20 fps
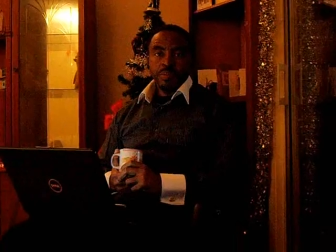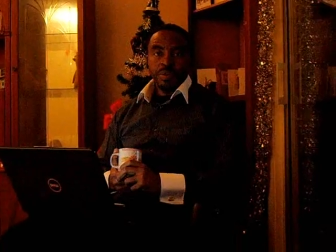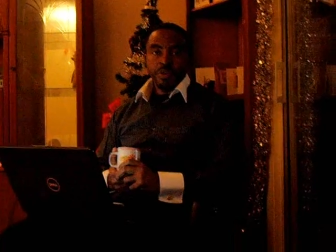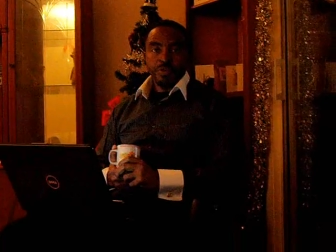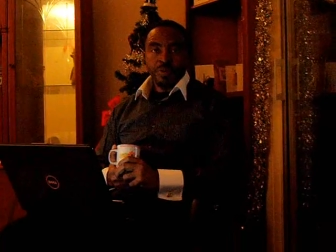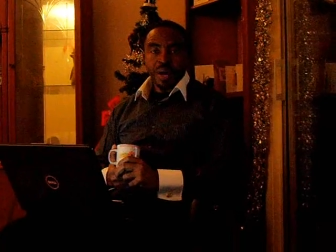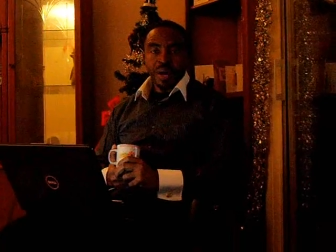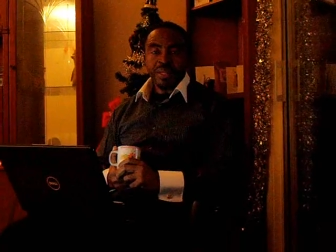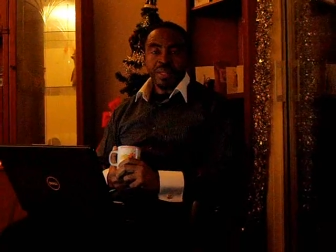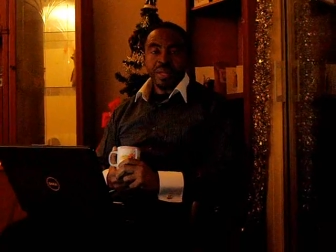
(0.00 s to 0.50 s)

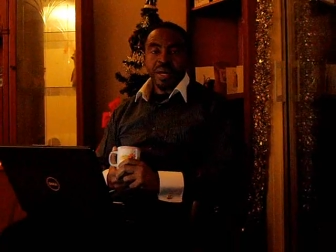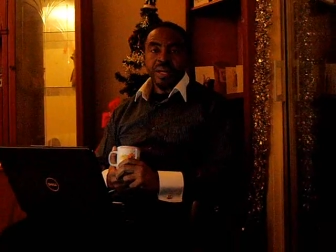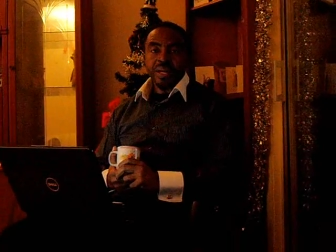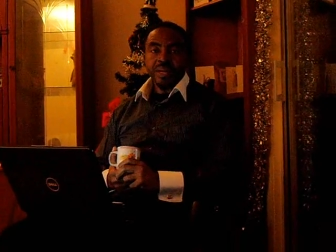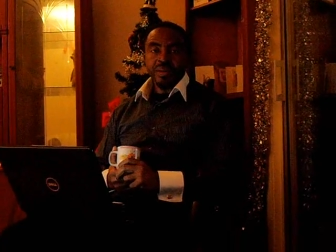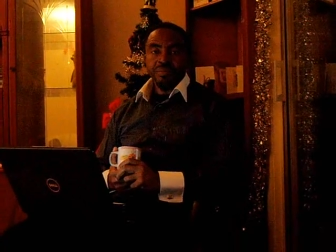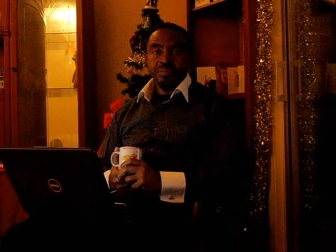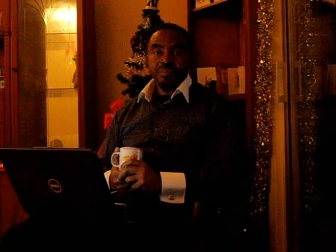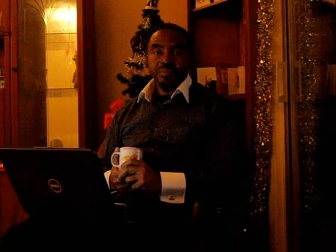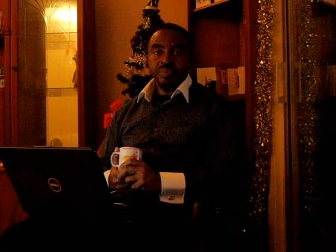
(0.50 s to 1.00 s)
But
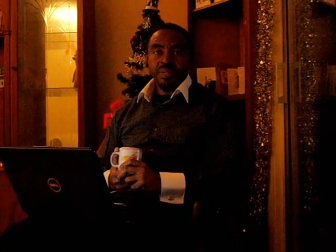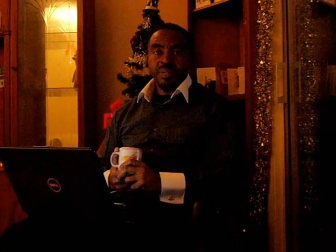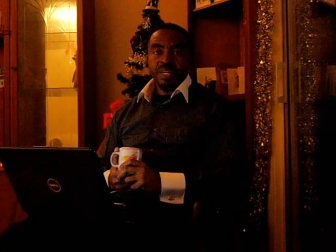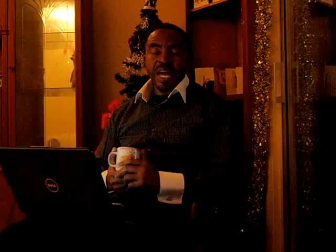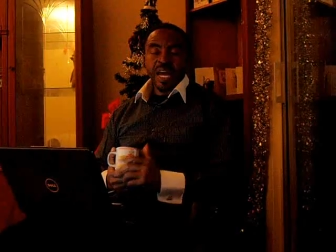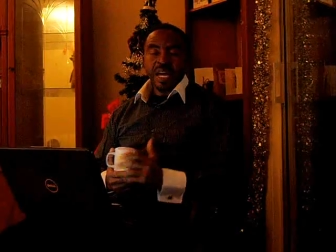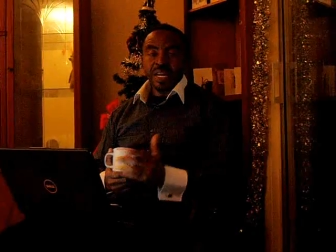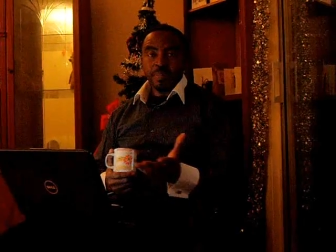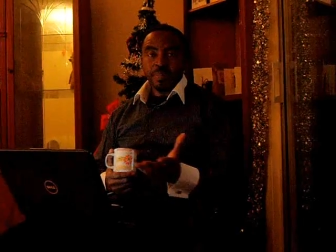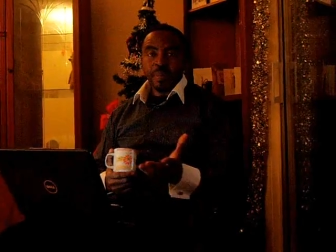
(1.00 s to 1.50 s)
rather,
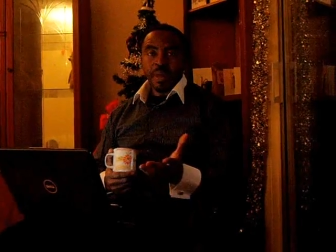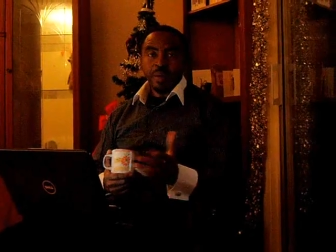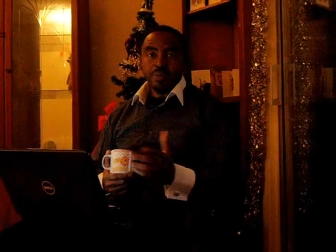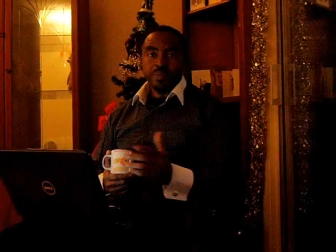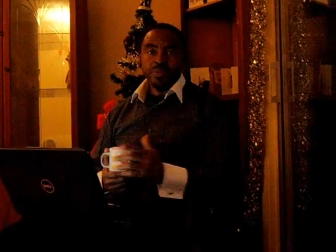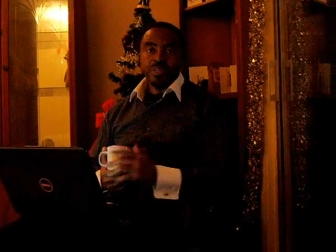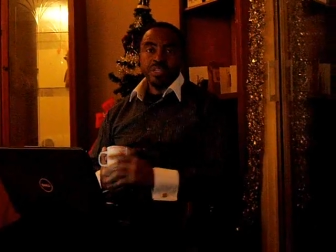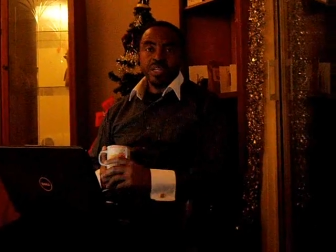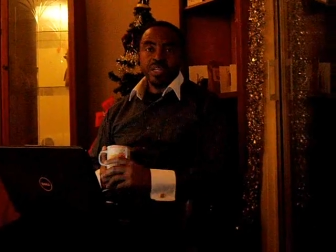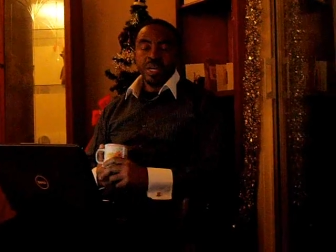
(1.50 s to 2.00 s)
like the
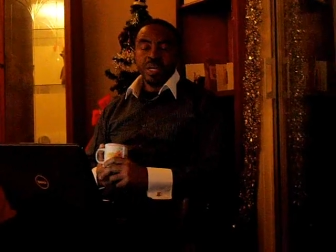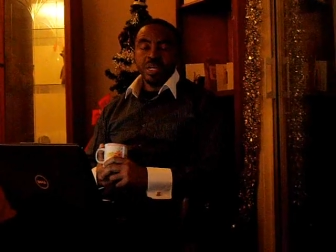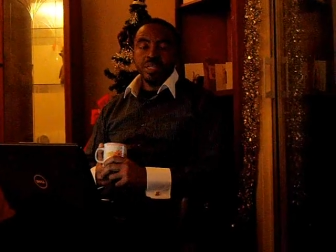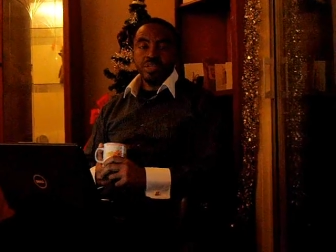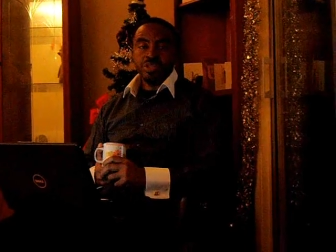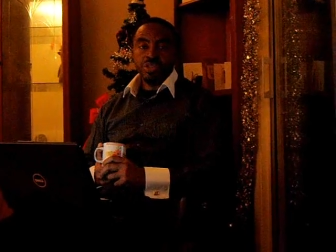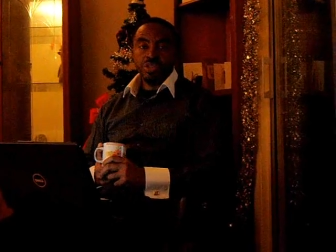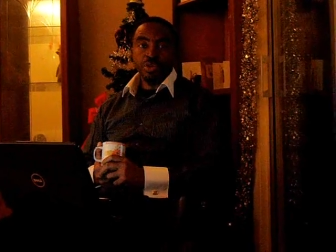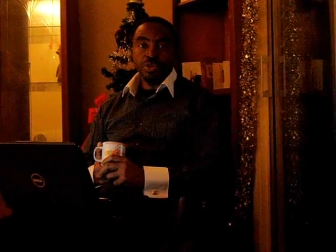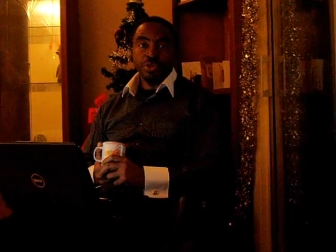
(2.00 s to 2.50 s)
Bible
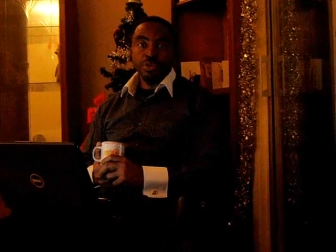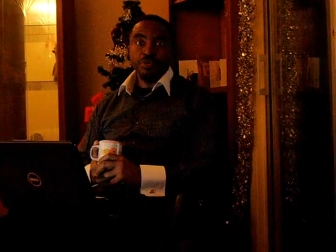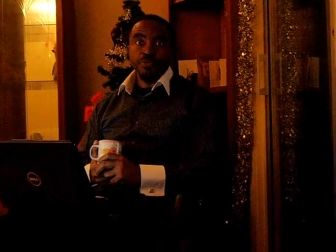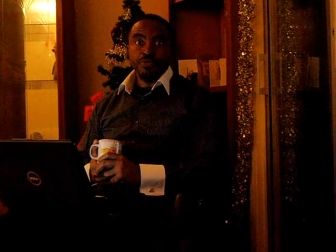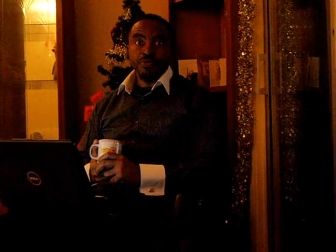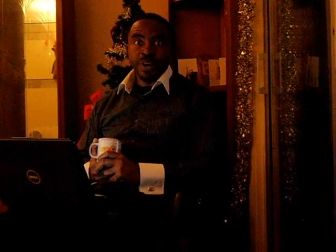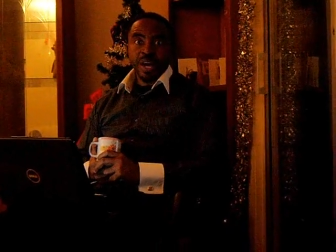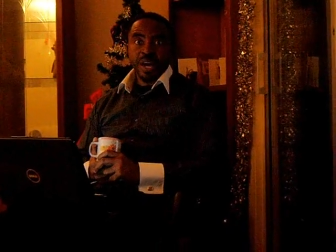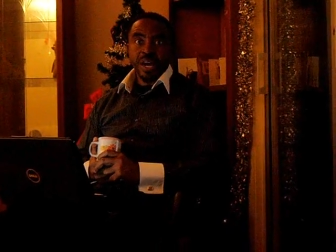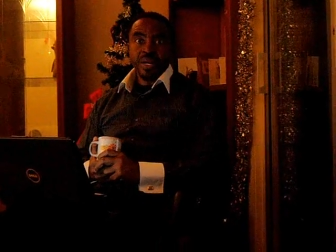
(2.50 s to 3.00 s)
says, you could
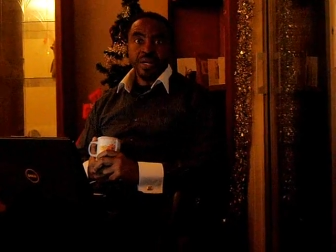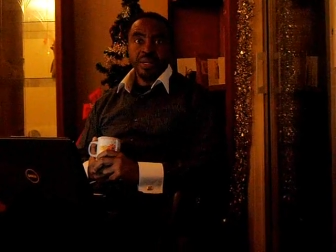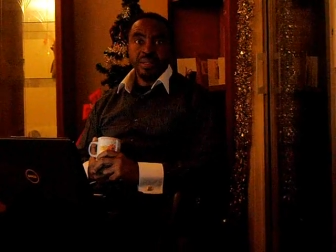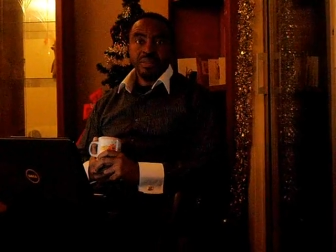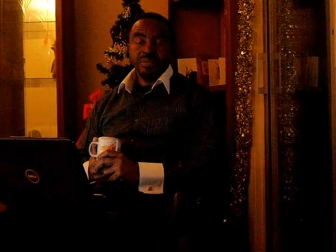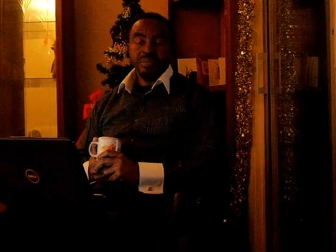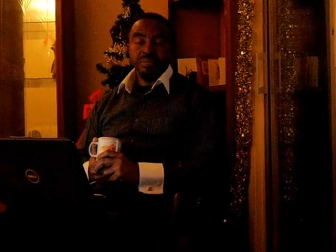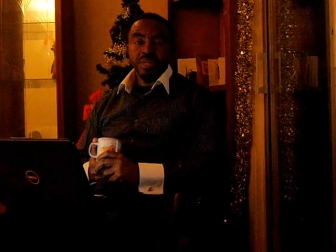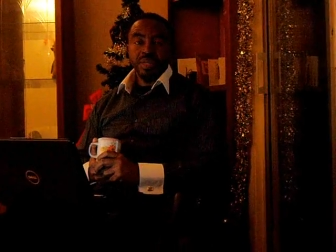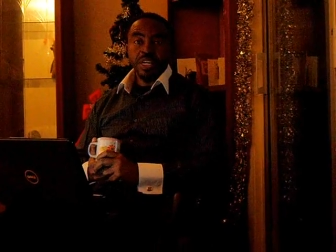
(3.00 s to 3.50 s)
find
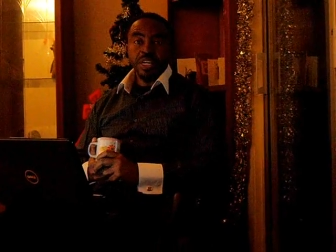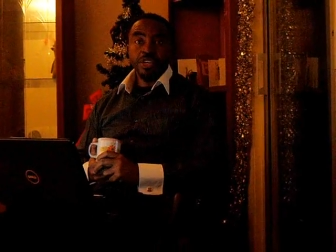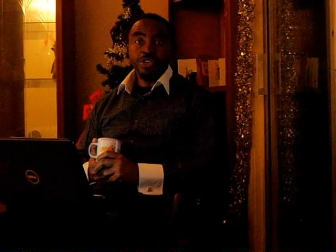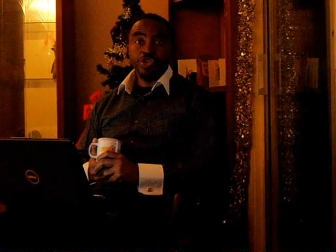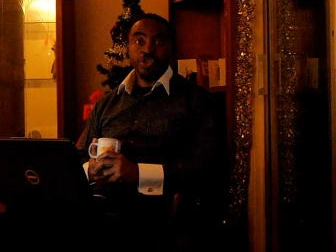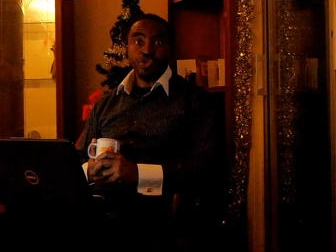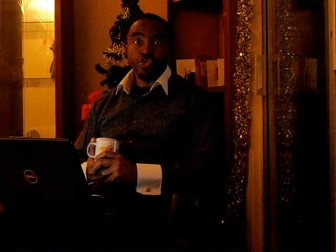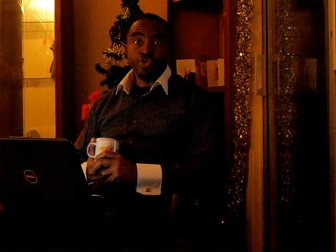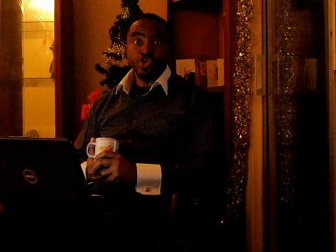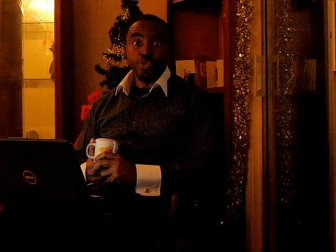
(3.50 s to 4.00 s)
a
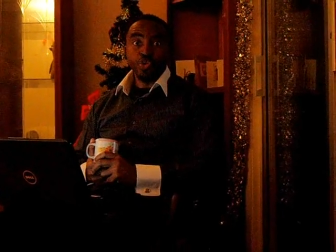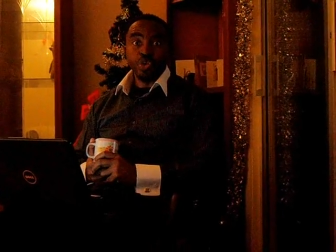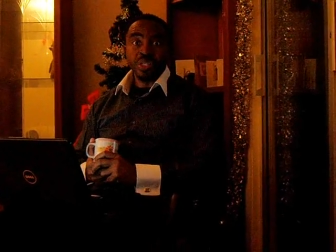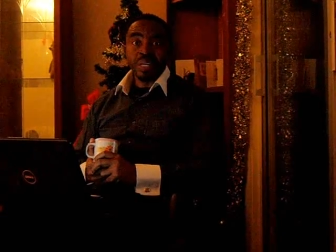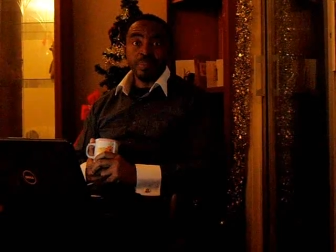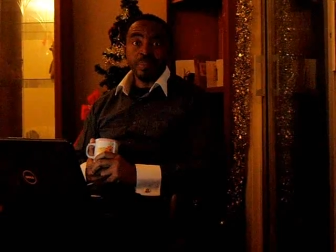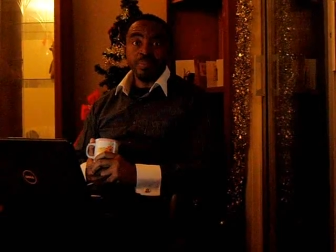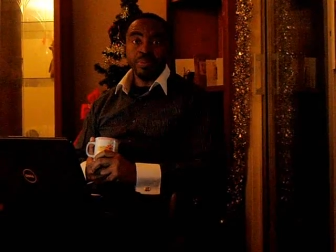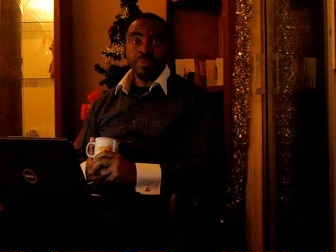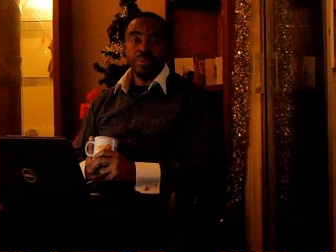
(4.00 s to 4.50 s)

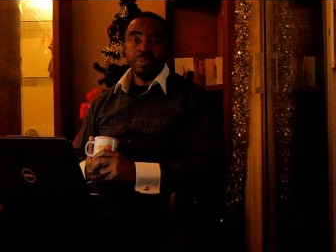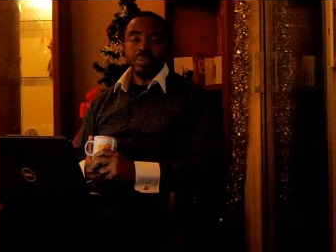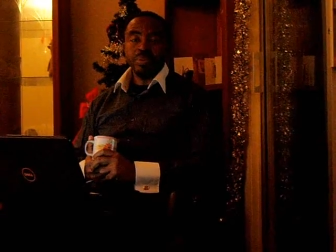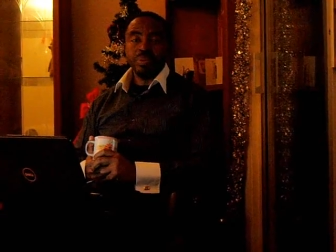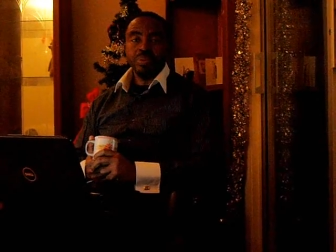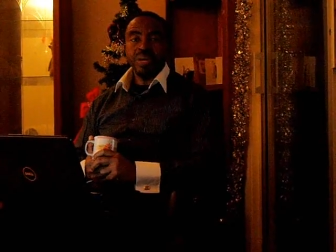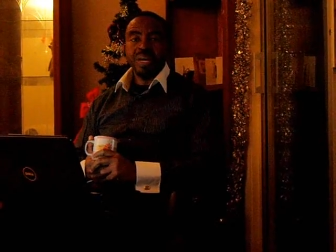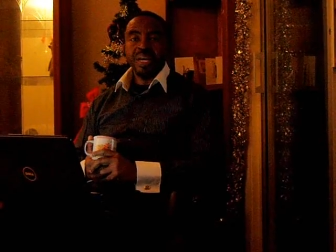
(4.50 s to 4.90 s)
suitable,